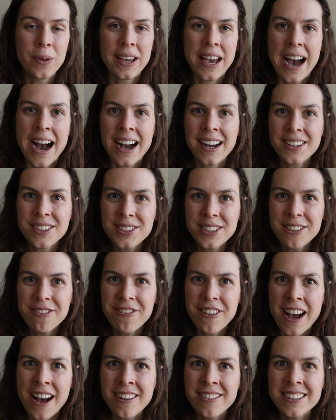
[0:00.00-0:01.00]
we actually
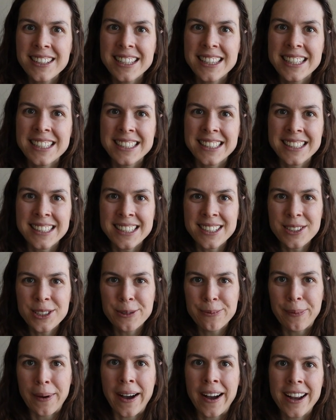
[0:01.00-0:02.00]
found this little
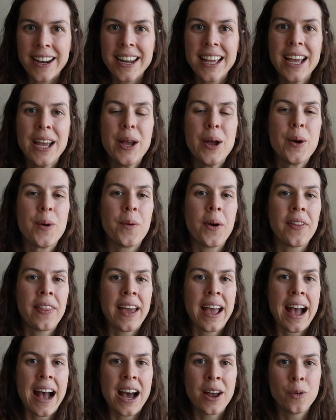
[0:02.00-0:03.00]
spot where
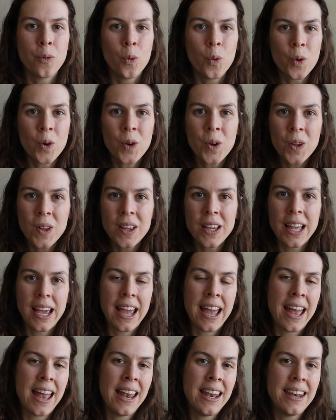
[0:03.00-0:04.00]
they had wool
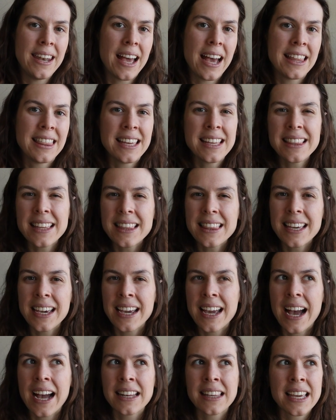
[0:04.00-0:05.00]
and I think that
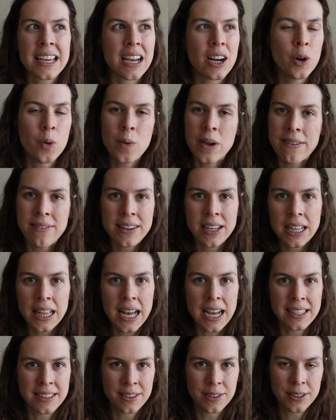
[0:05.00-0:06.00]
they had like a weaving
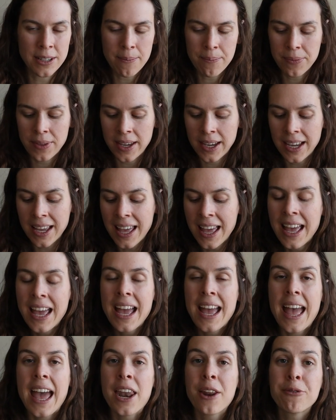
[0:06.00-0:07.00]
class or something
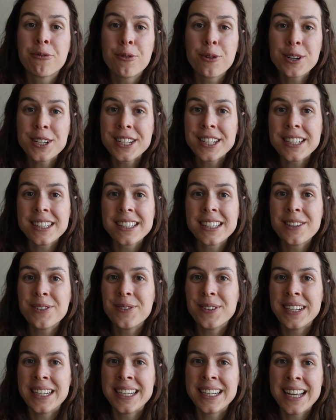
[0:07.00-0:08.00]
and unfortunately,
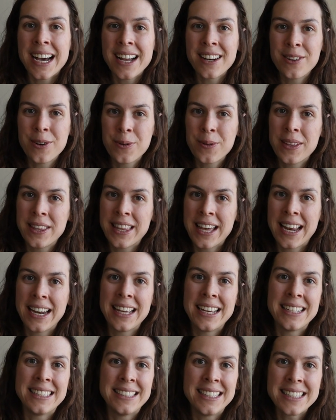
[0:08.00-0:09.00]
we did not know that
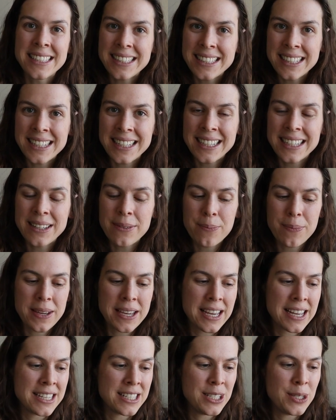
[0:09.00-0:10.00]
that existed
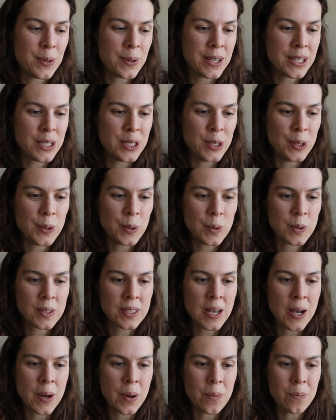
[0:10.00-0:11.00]
because you could do
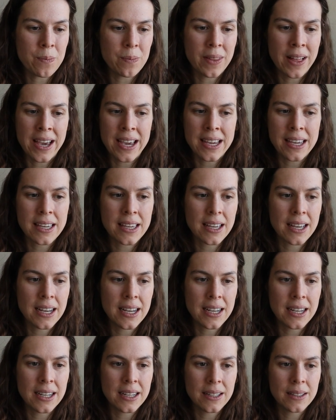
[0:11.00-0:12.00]
some, like,
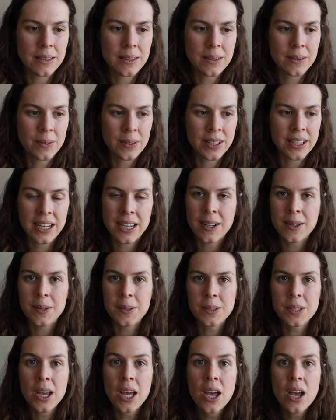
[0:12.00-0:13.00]
uh, what are they
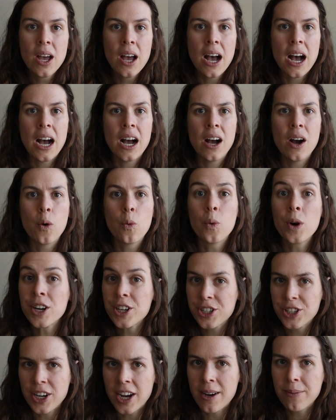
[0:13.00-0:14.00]
called? Uh,
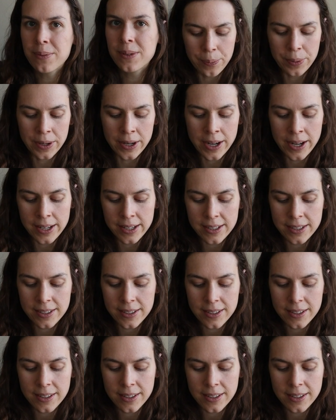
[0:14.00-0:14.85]
workshops. But